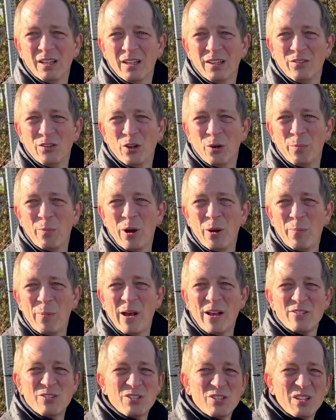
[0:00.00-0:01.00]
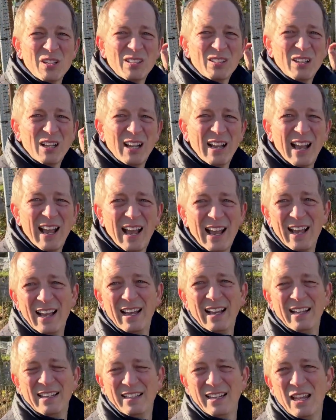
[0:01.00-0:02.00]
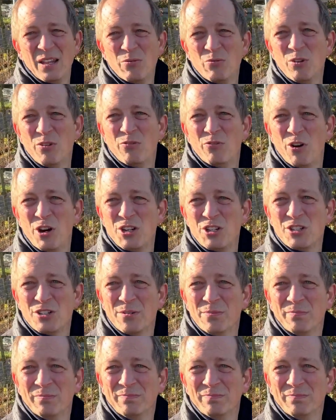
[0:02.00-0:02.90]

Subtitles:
you've got bark paths, and get them refreshed.